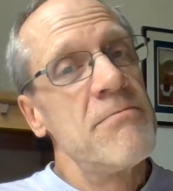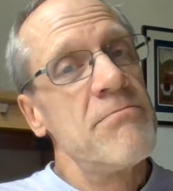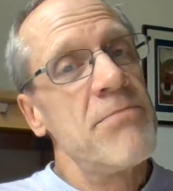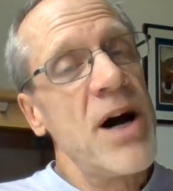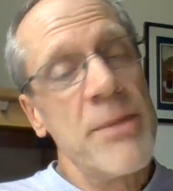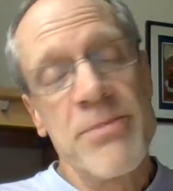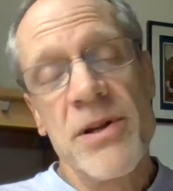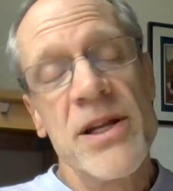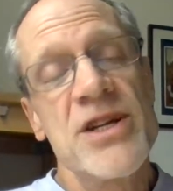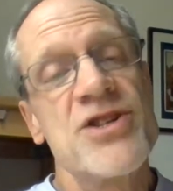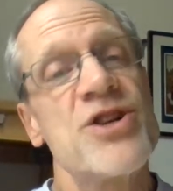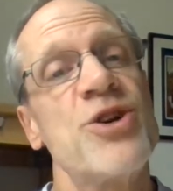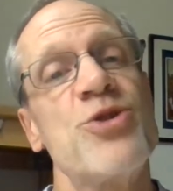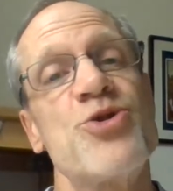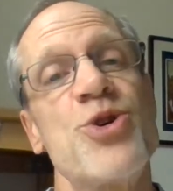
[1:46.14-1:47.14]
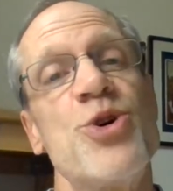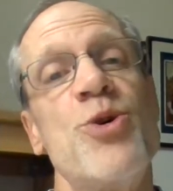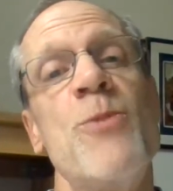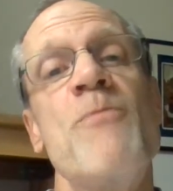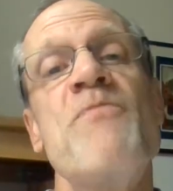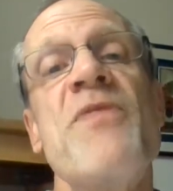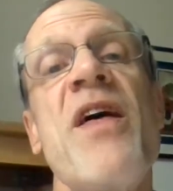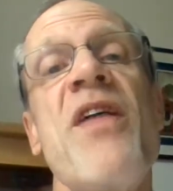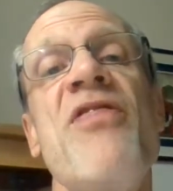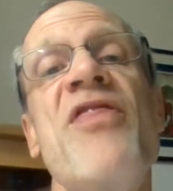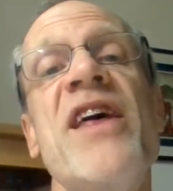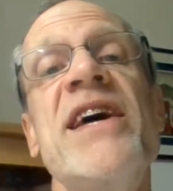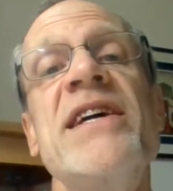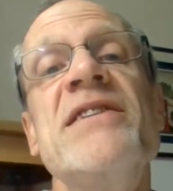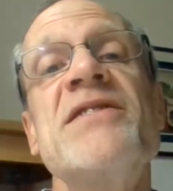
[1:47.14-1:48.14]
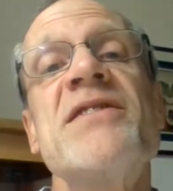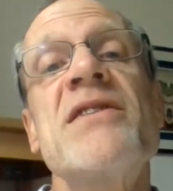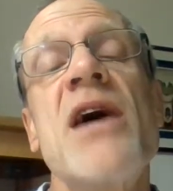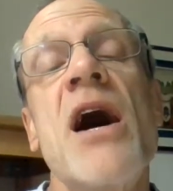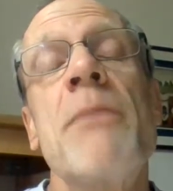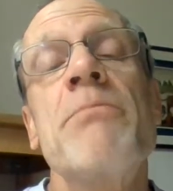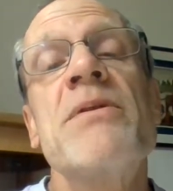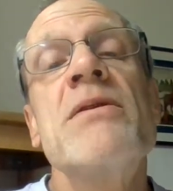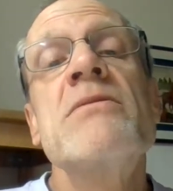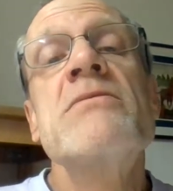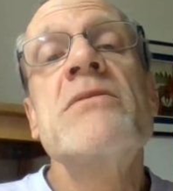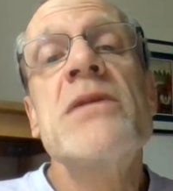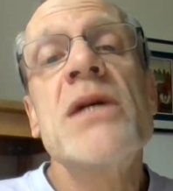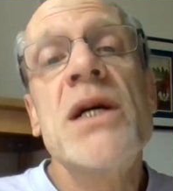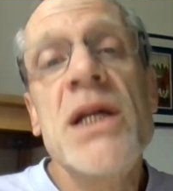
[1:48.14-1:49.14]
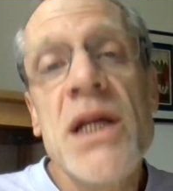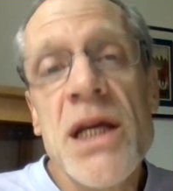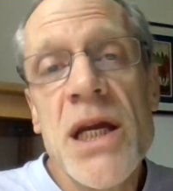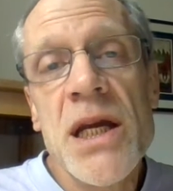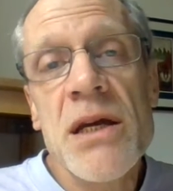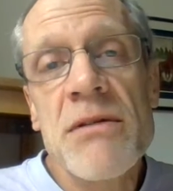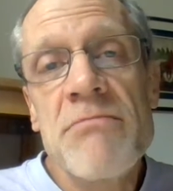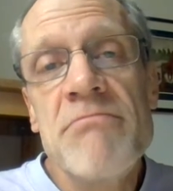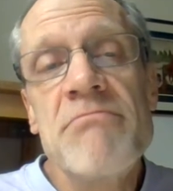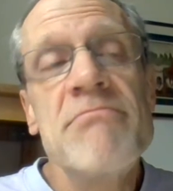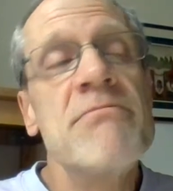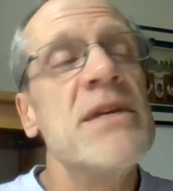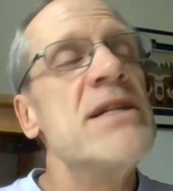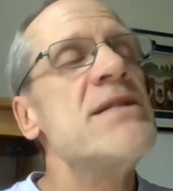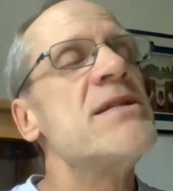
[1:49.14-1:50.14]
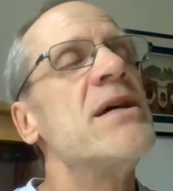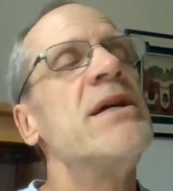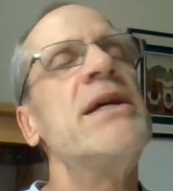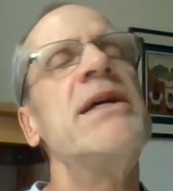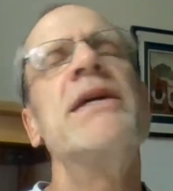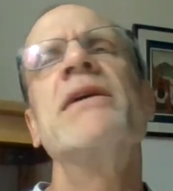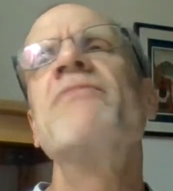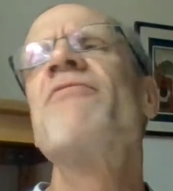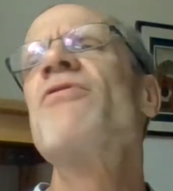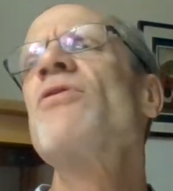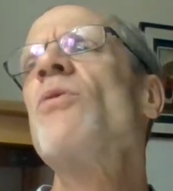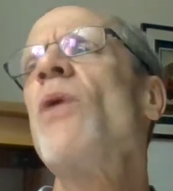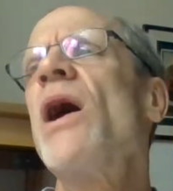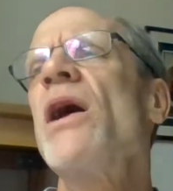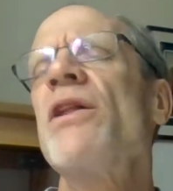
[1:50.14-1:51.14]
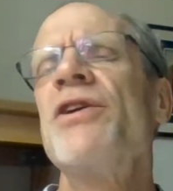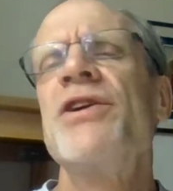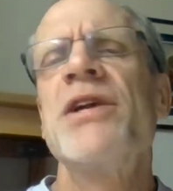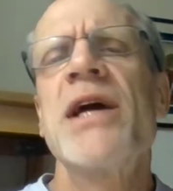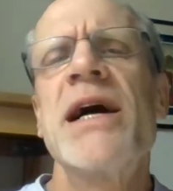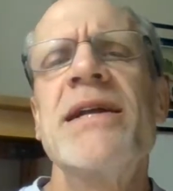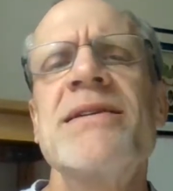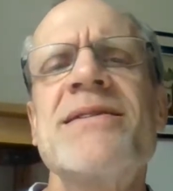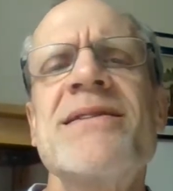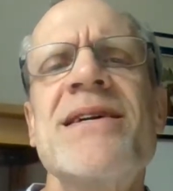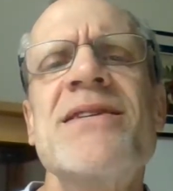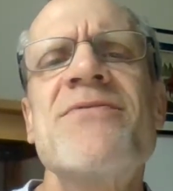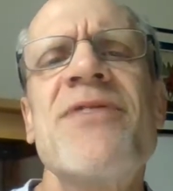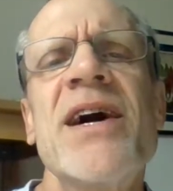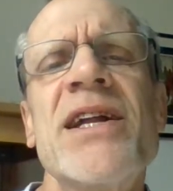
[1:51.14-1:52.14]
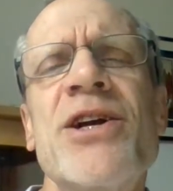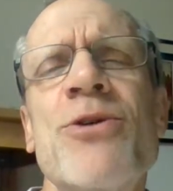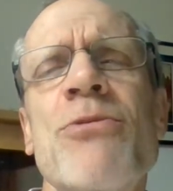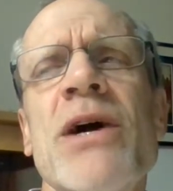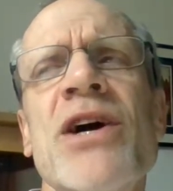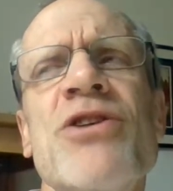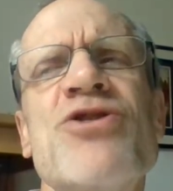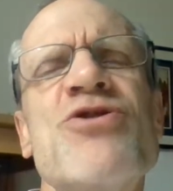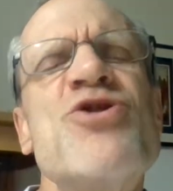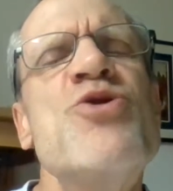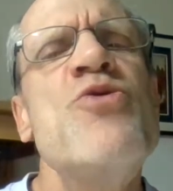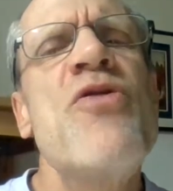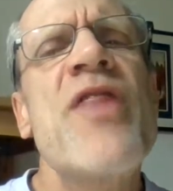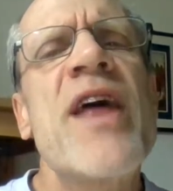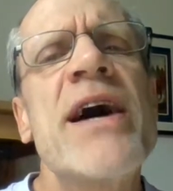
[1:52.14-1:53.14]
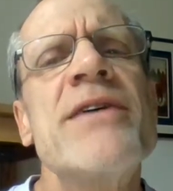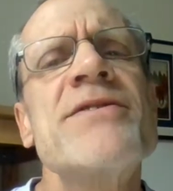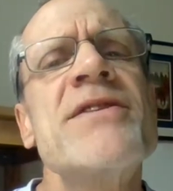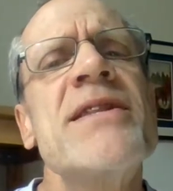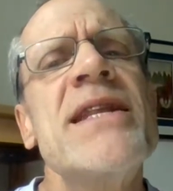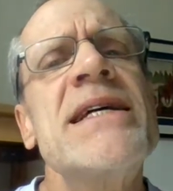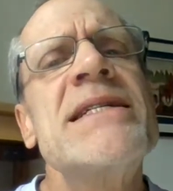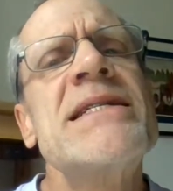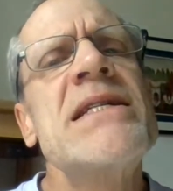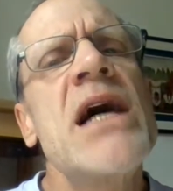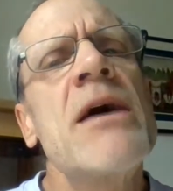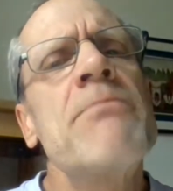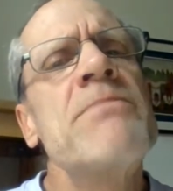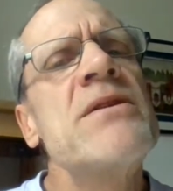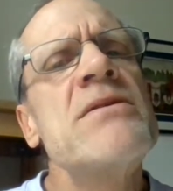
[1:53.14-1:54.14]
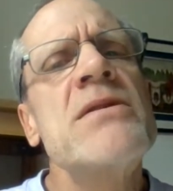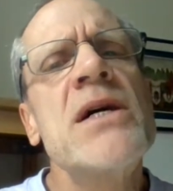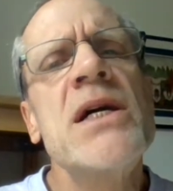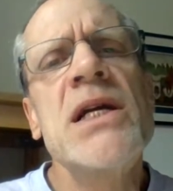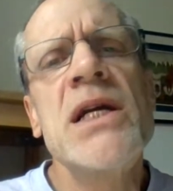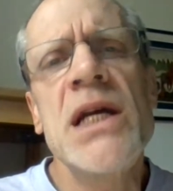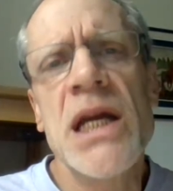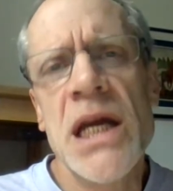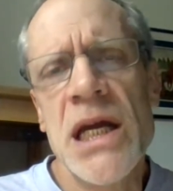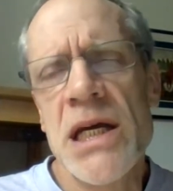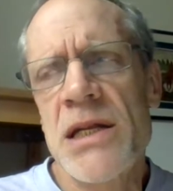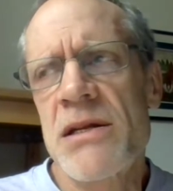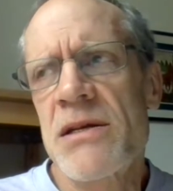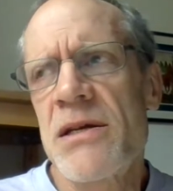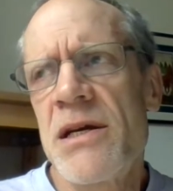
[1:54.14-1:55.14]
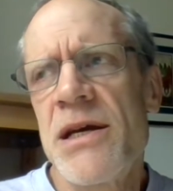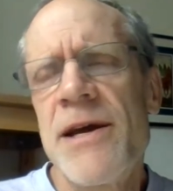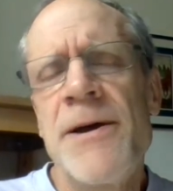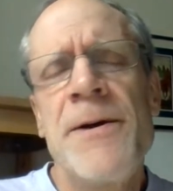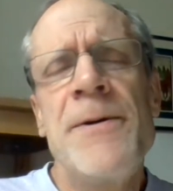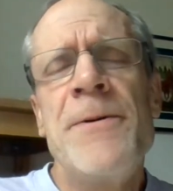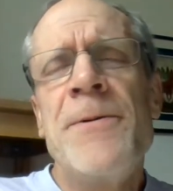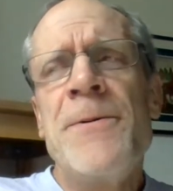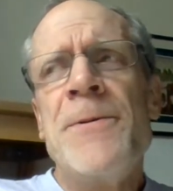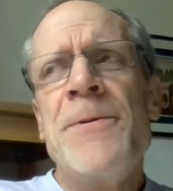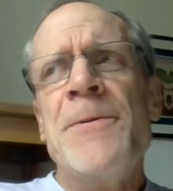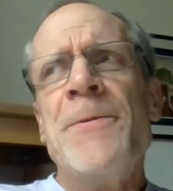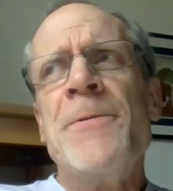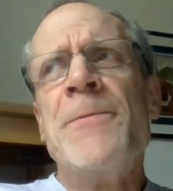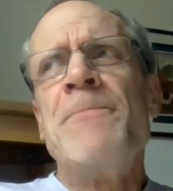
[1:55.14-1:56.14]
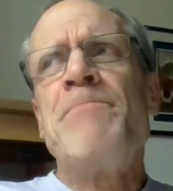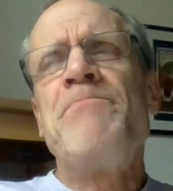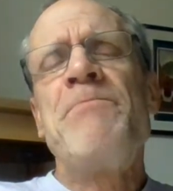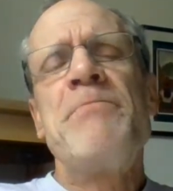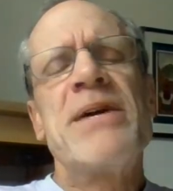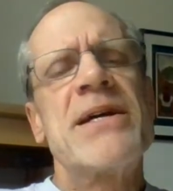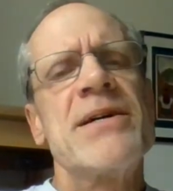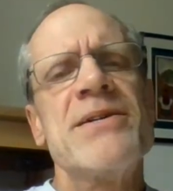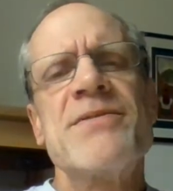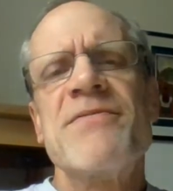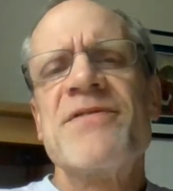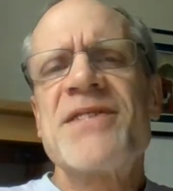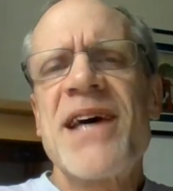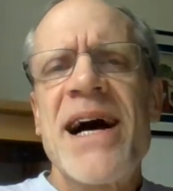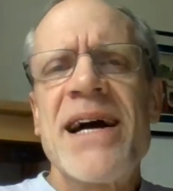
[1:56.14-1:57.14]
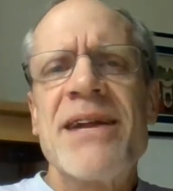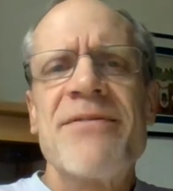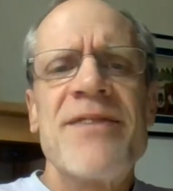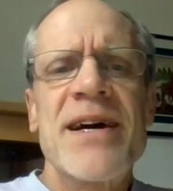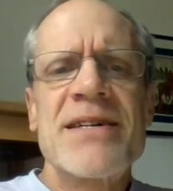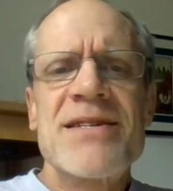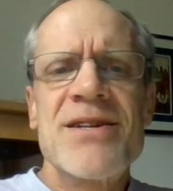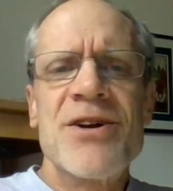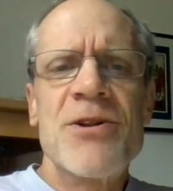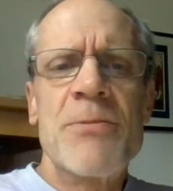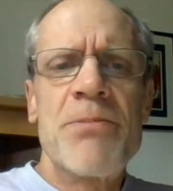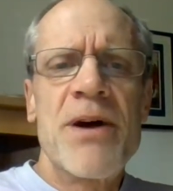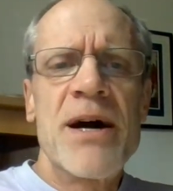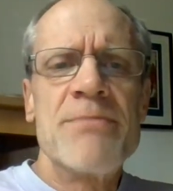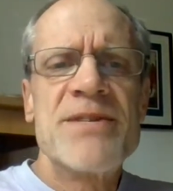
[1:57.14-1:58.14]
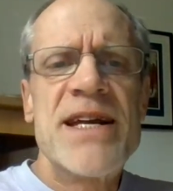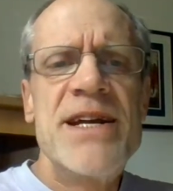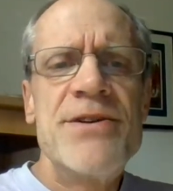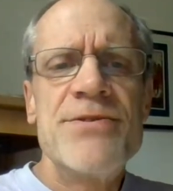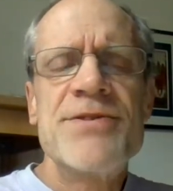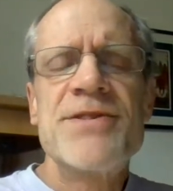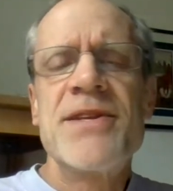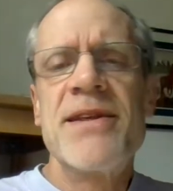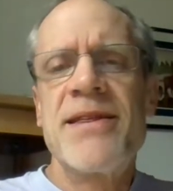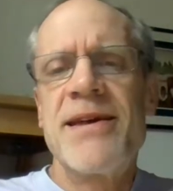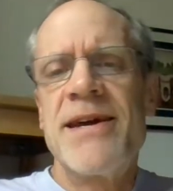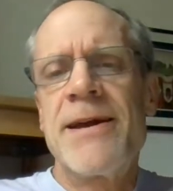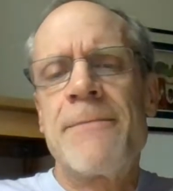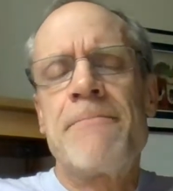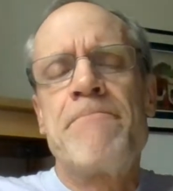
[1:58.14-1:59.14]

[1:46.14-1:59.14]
population control. They stopped studying it. They studied it for a while in the United States. Finally, around 2000, they stopped studying it because of side effects and other problems. Here's the thing.